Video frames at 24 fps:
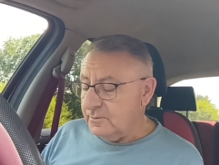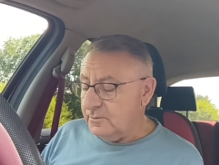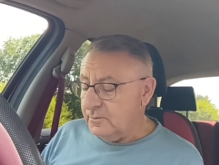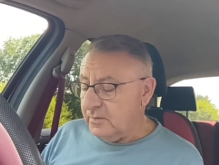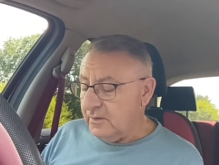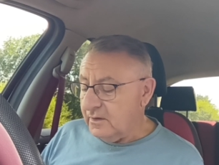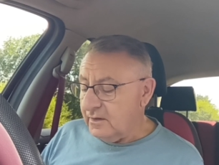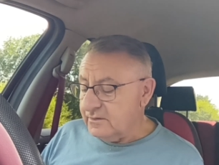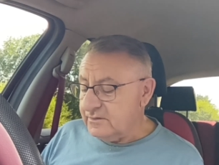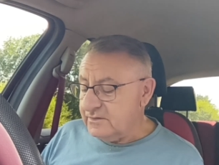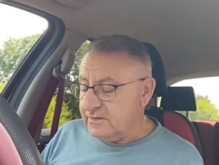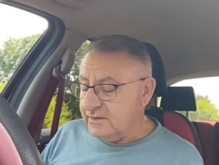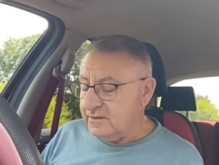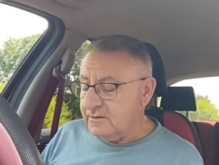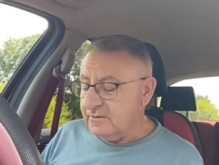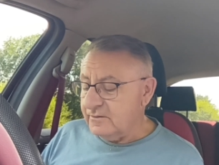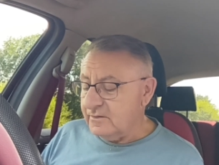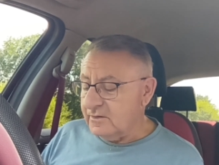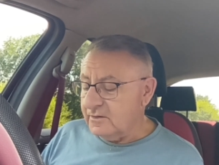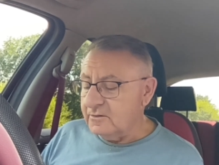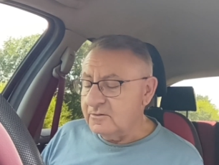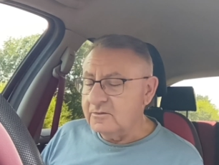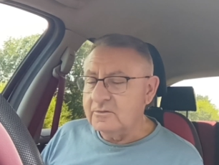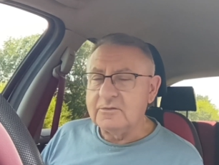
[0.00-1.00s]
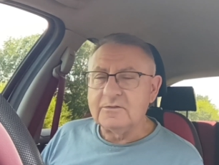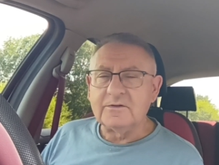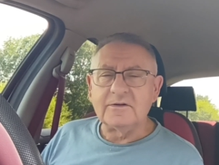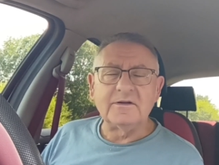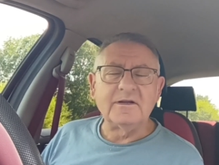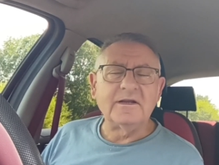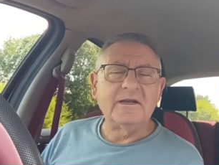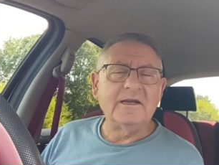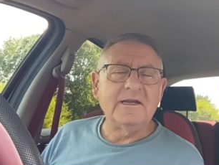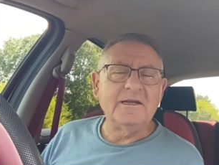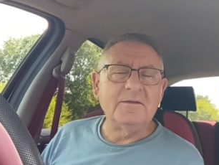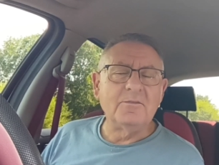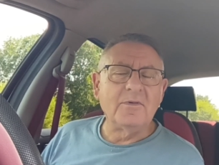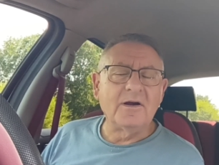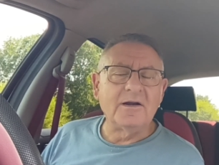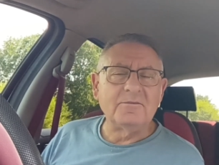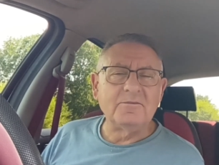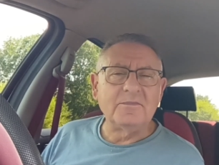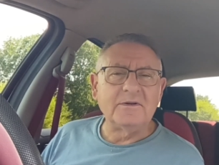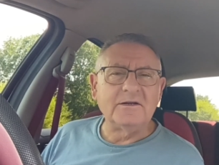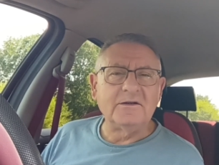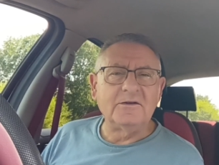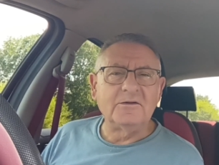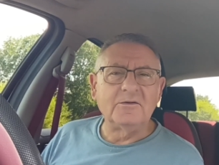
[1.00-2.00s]
the planting of the Lord that he
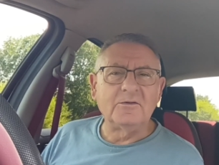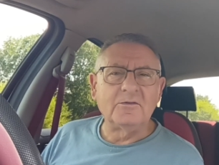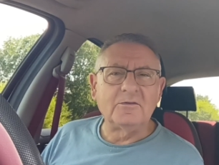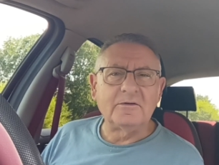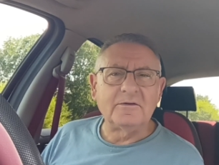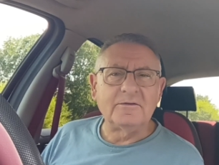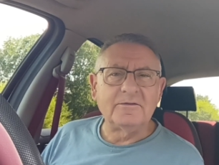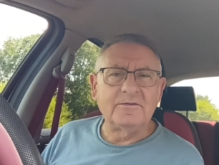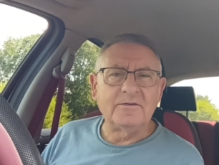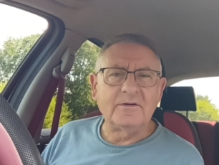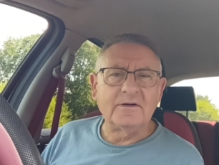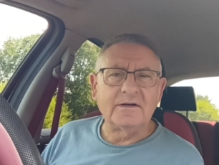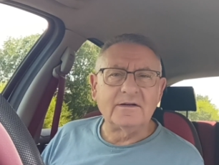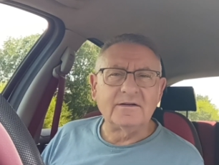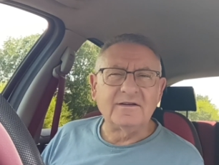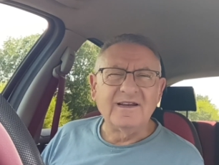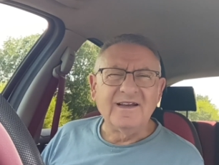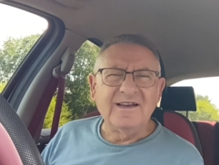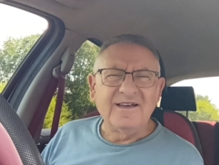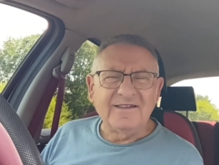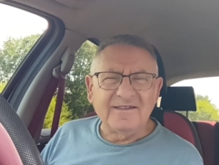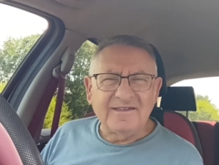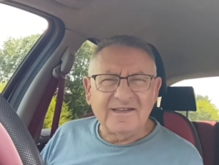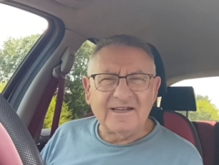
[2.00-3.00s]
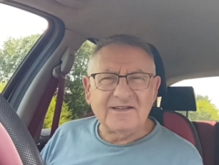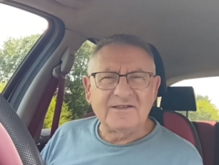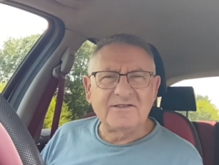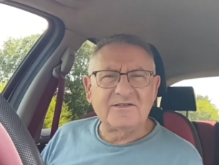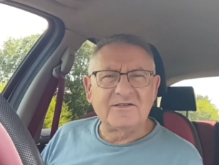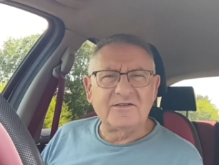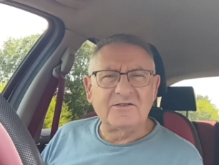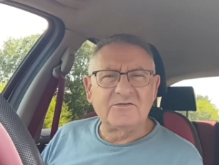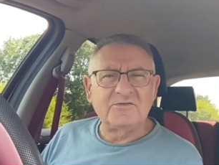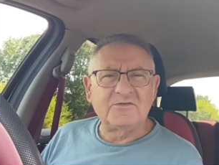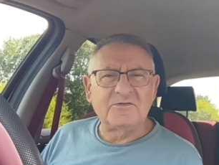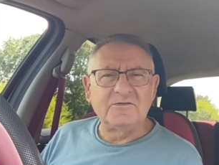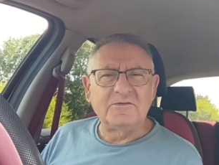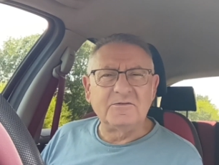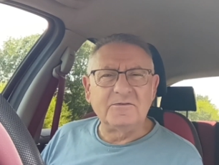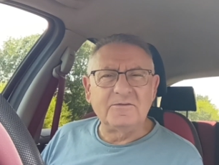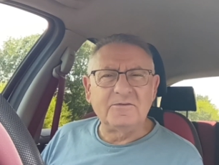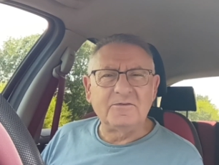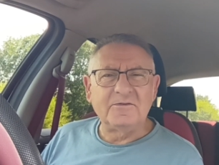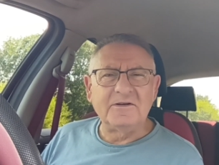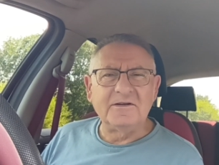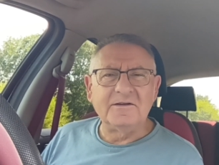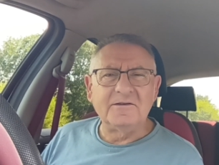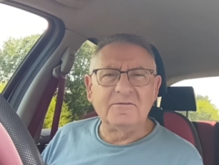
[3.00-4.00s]
might be glorified. That's the
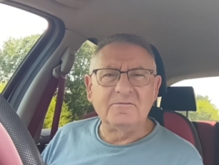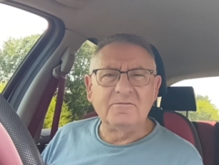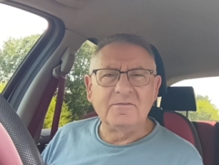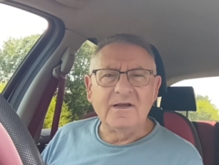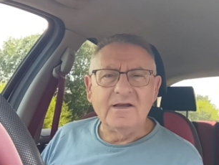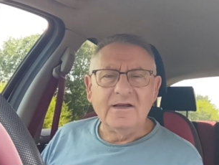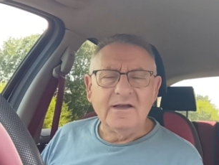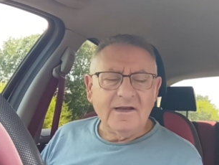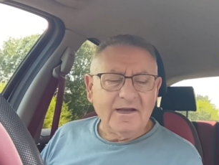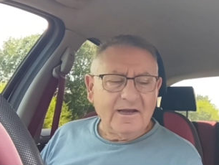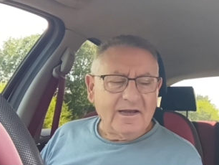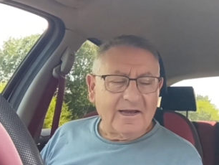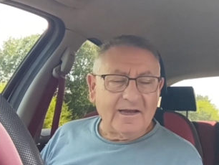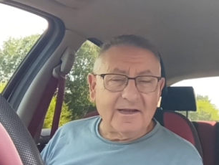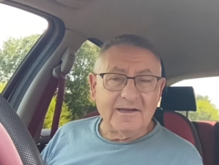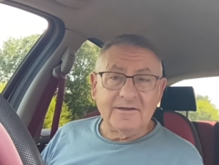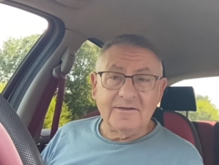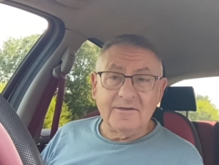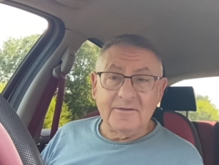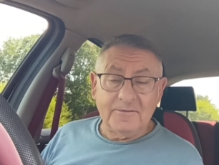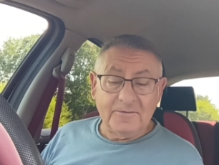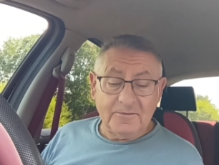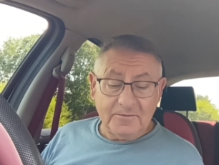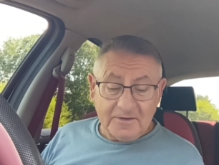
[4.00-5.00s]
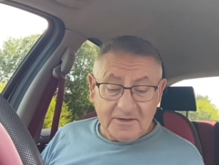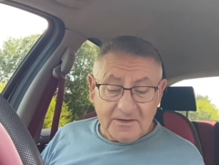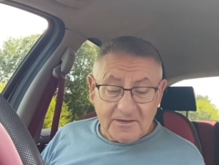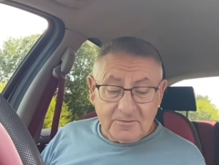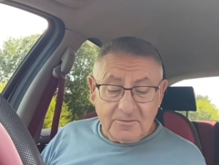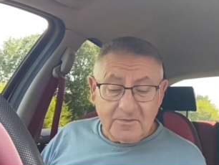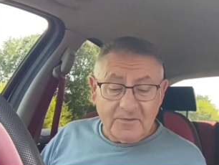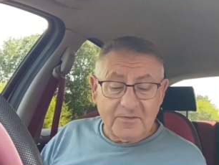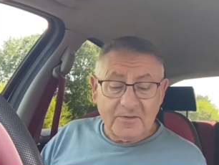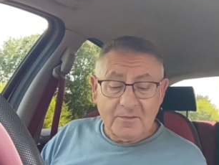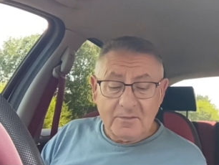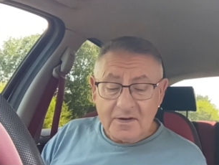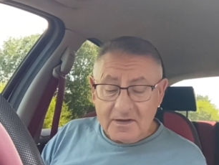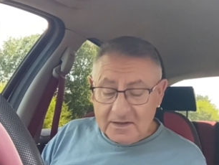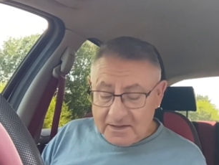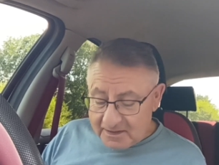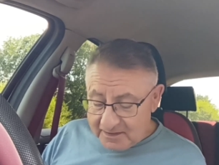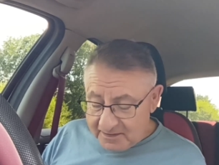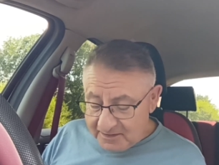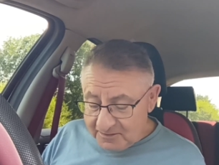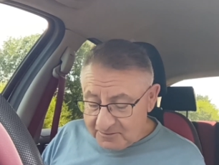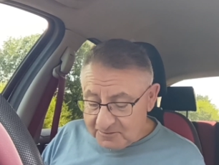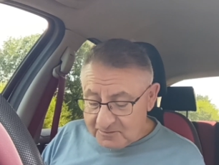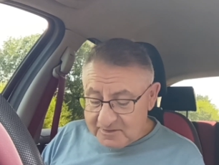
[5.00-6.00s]
true freedom and the freedom of the
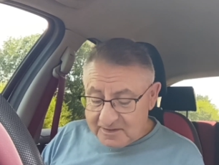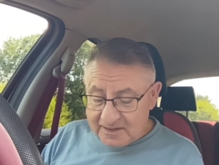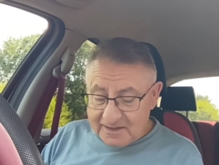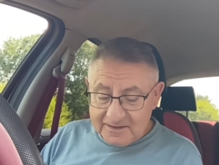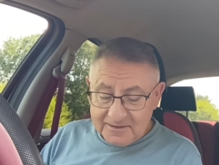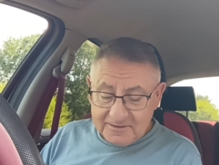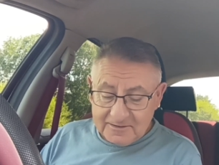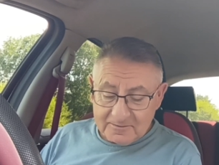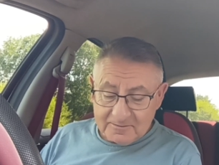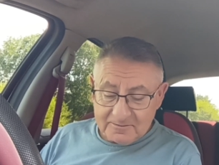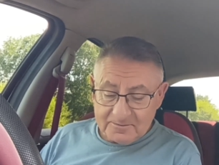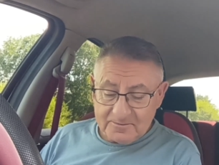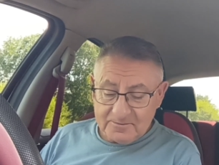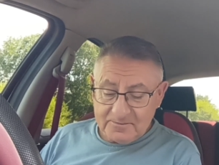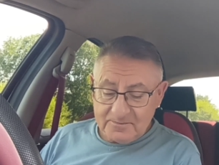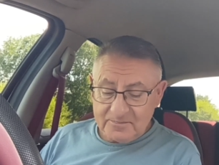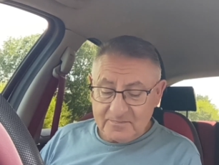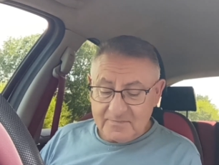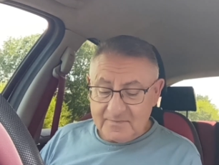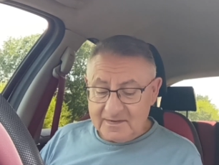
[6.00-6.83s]
millennial kingdom.